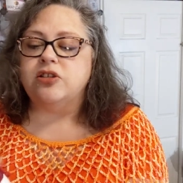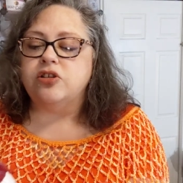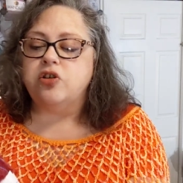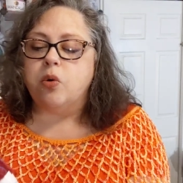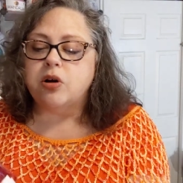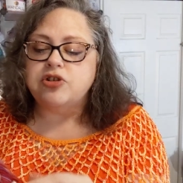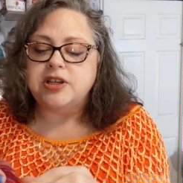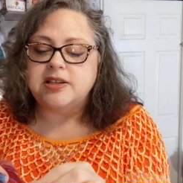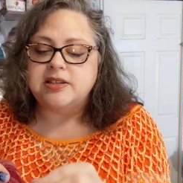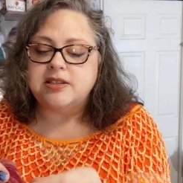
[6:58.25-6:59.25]
is
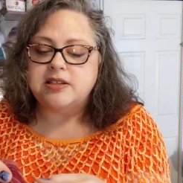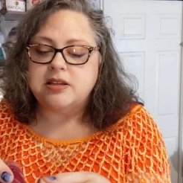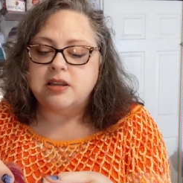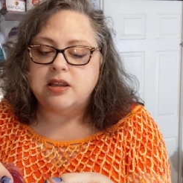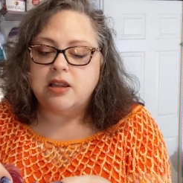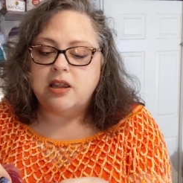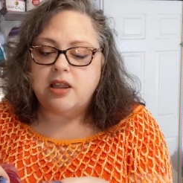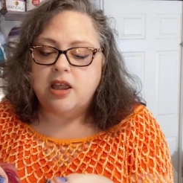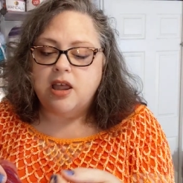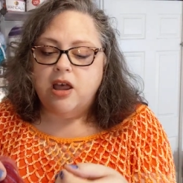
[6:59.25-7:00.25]
gorgeous.
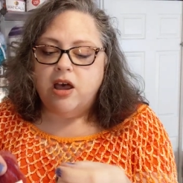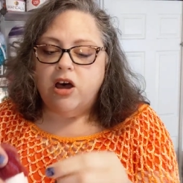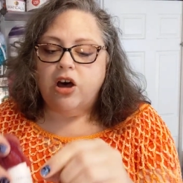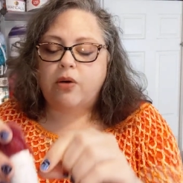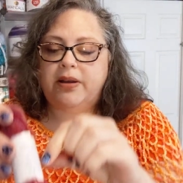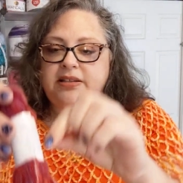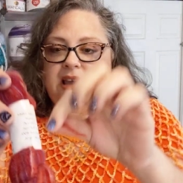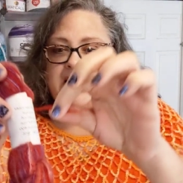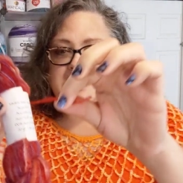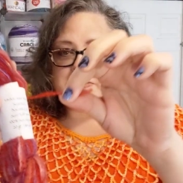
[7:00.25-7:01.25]
Oh, it's
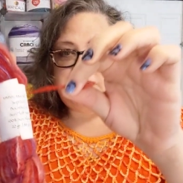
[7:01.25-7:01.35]
got some